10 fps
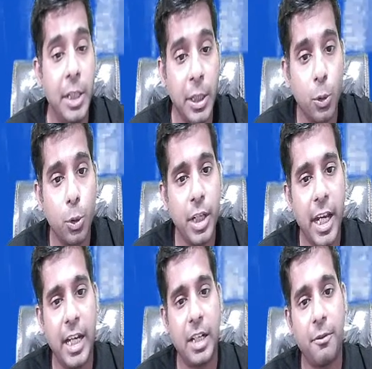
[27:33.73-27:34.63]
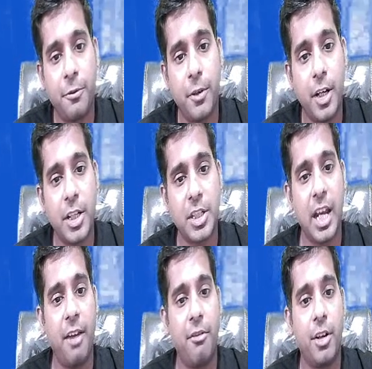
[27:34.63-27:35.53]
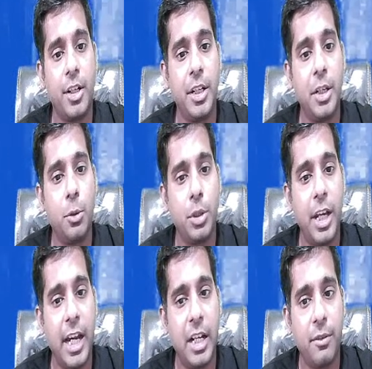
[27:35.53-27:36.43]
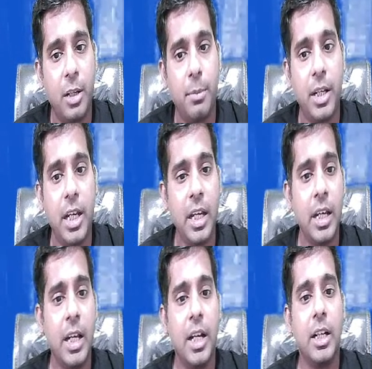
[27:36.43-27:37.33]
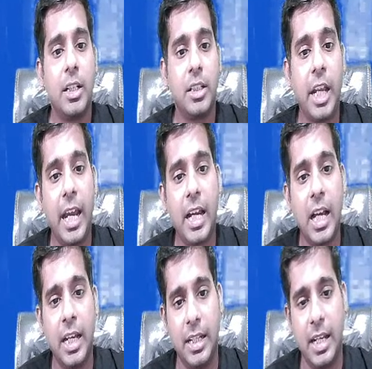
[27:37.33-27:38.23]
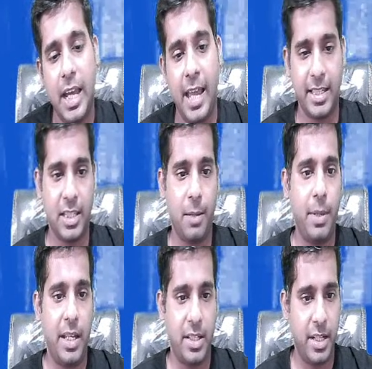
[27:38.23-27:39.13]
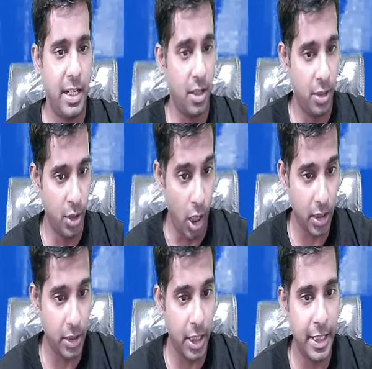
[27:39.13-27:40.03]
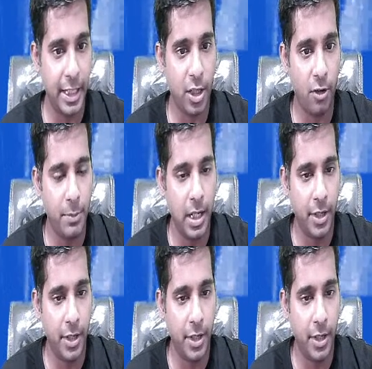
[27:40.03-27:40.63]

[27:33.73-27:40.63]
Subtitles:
Due date, first ever due date will be taken as the base date, not the date of bill.